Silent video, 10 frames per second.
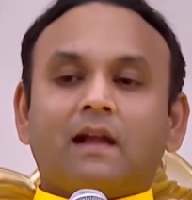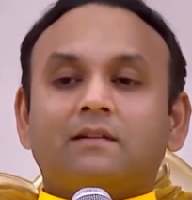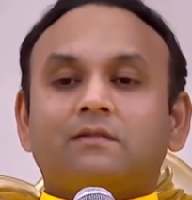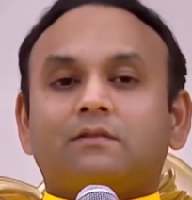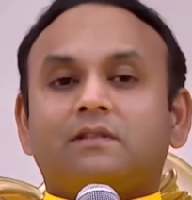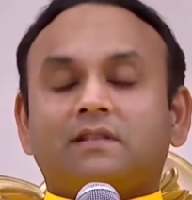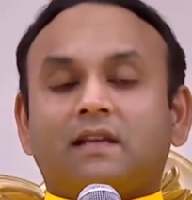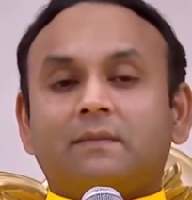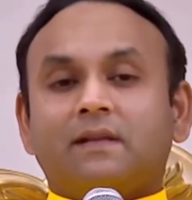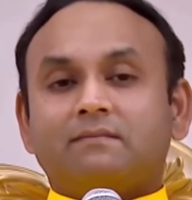And so this
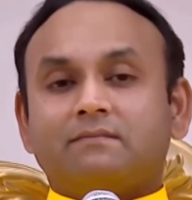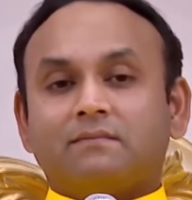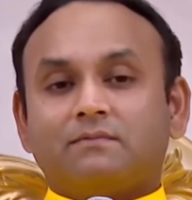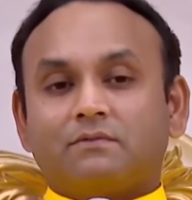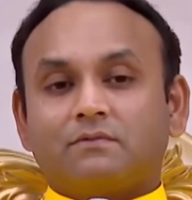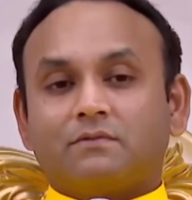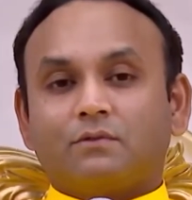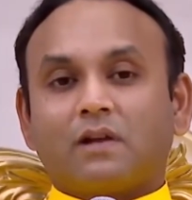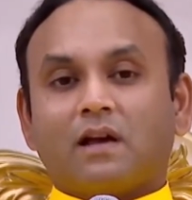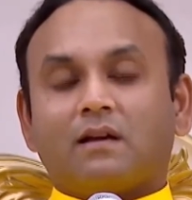Hemal
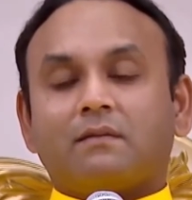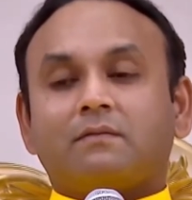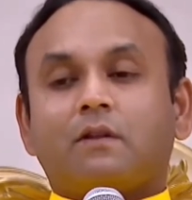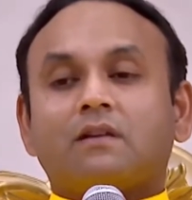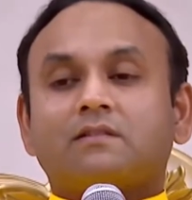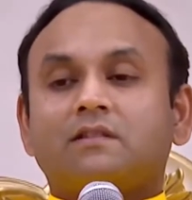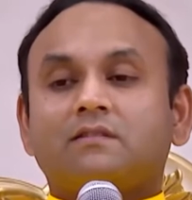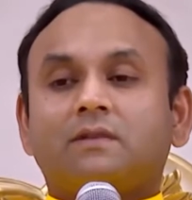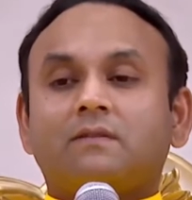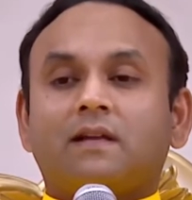Chuda lost
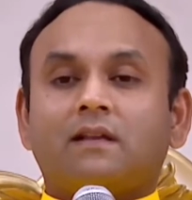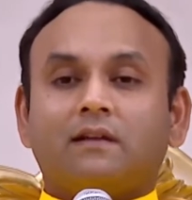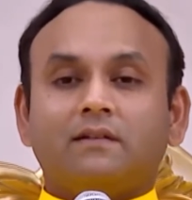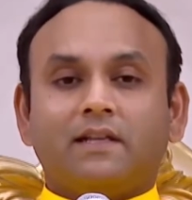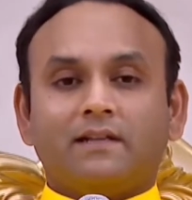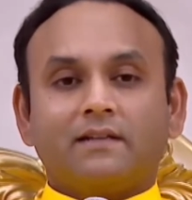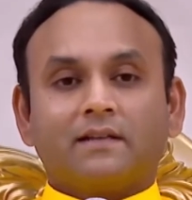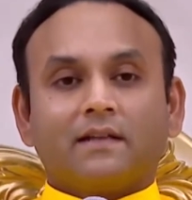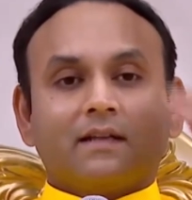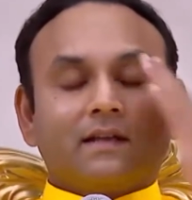his way while hunting,
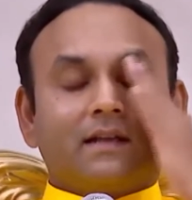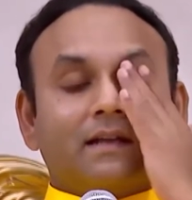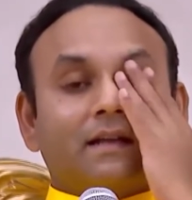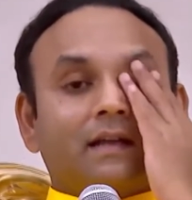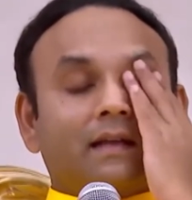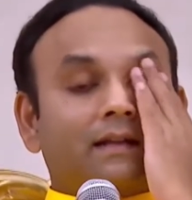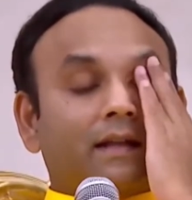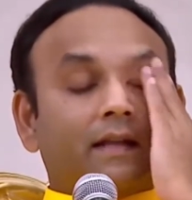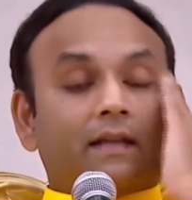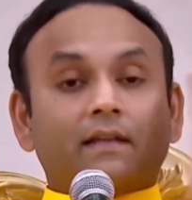and
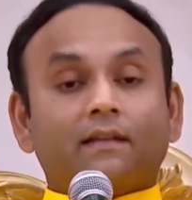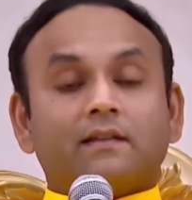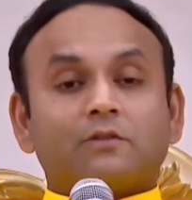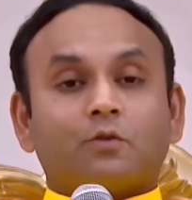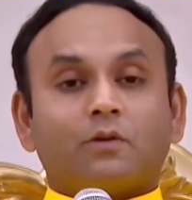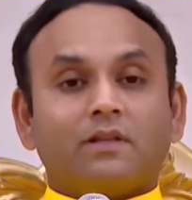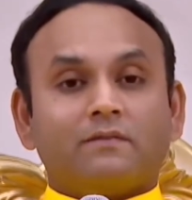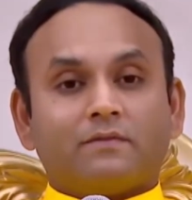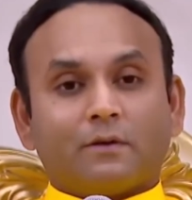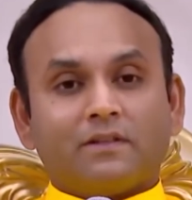like any other story,
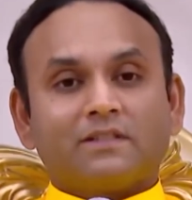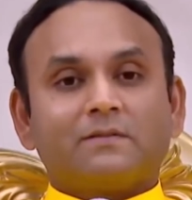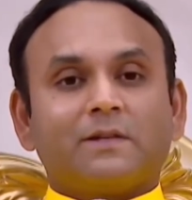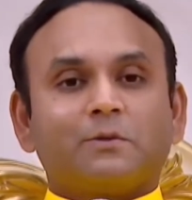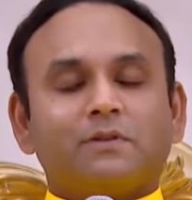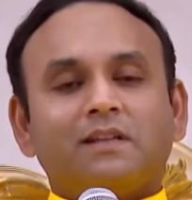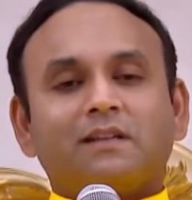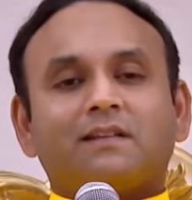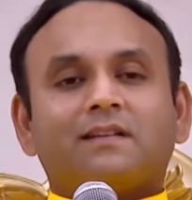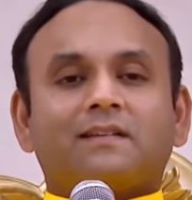he found his way to the
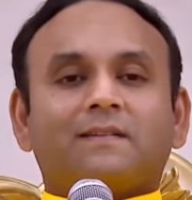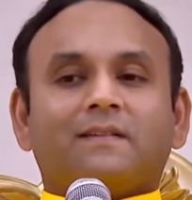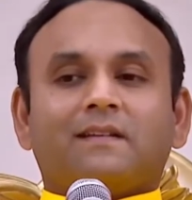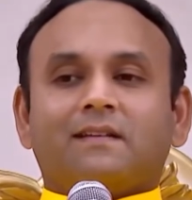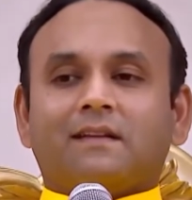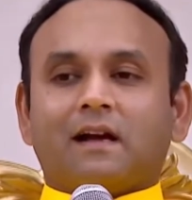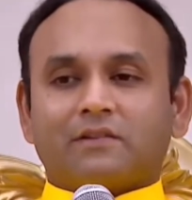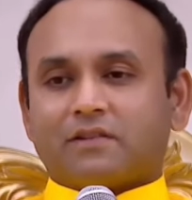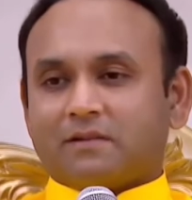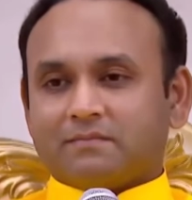
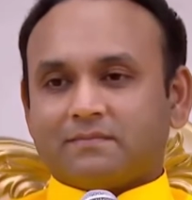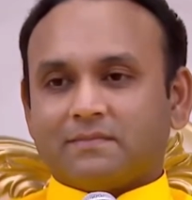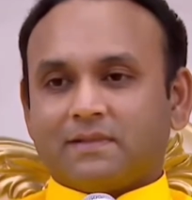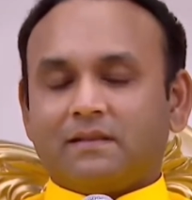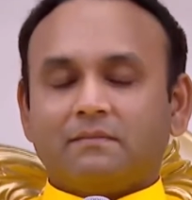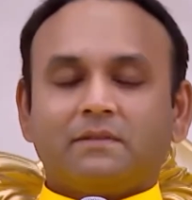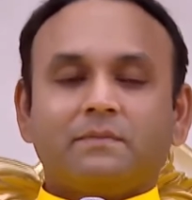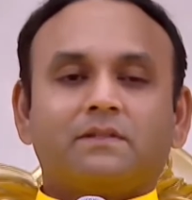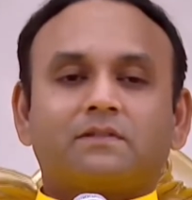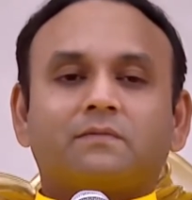ashram in the
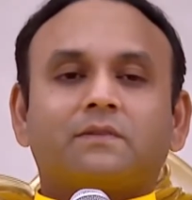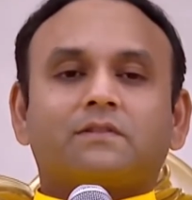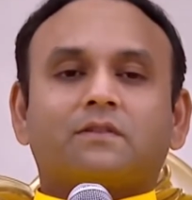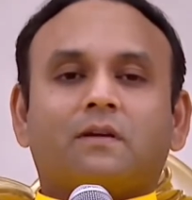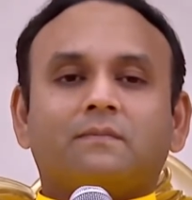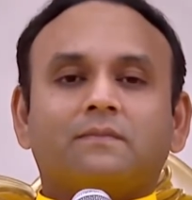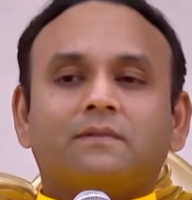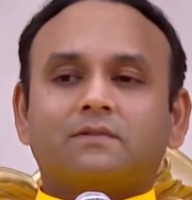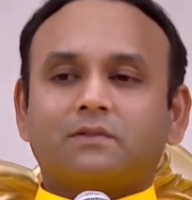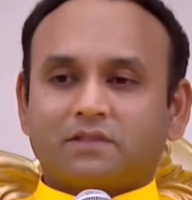midst of a storm.
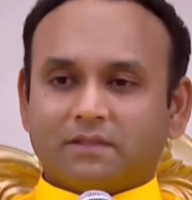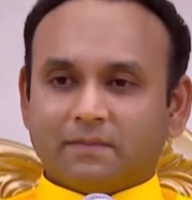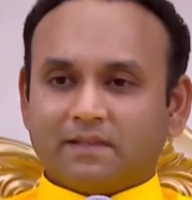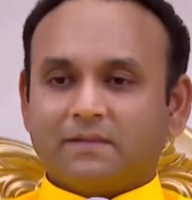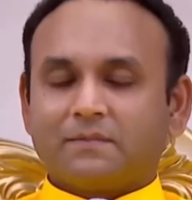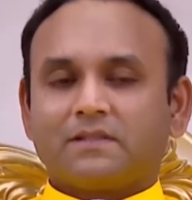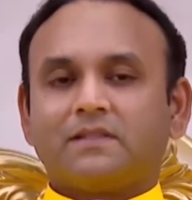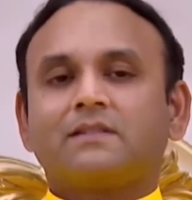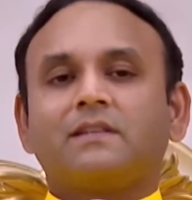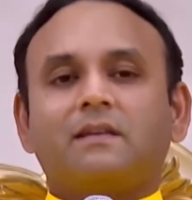So she made him
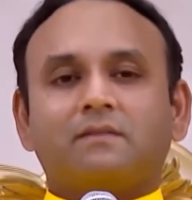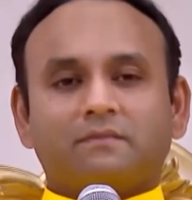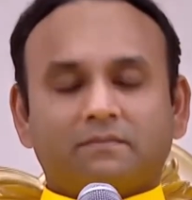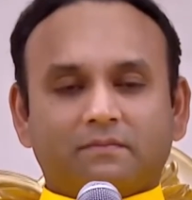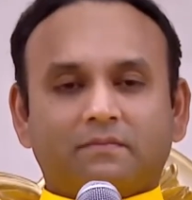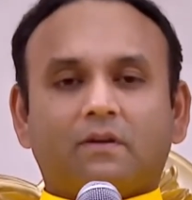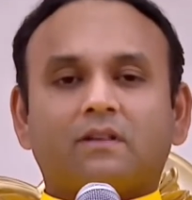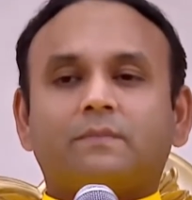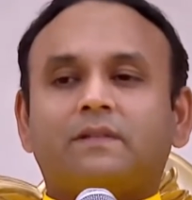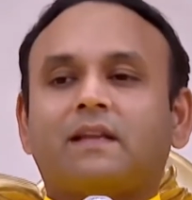sit, gave him
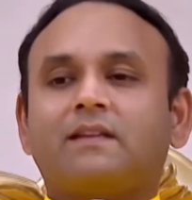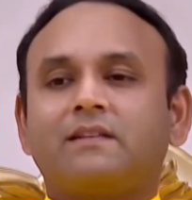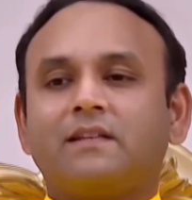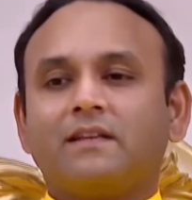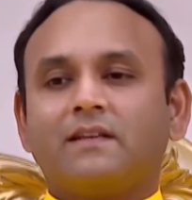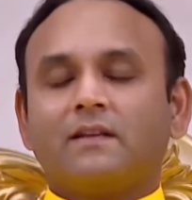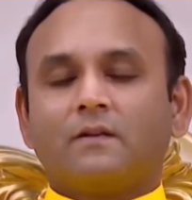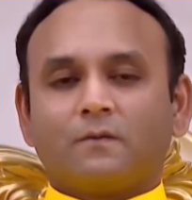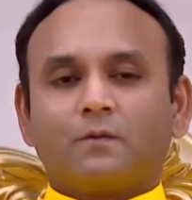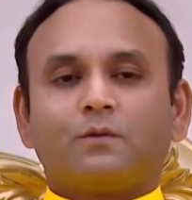hospitality,
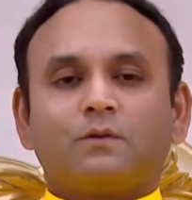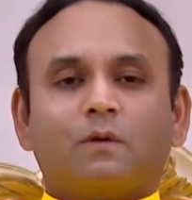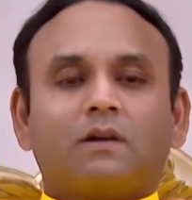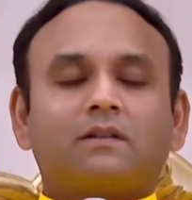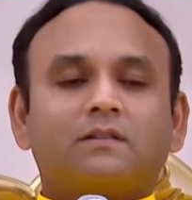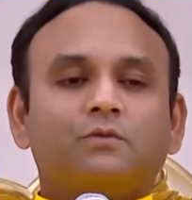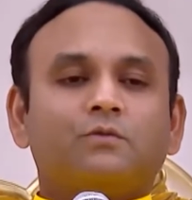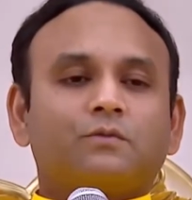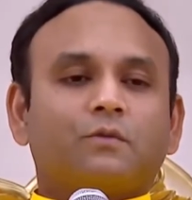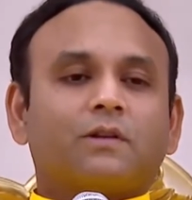fruit, water,
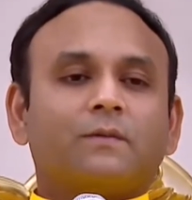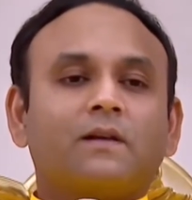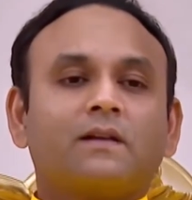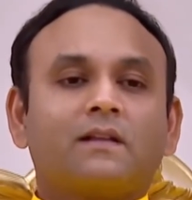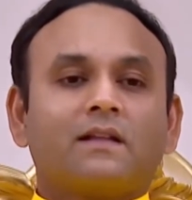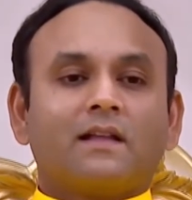juice, whatever.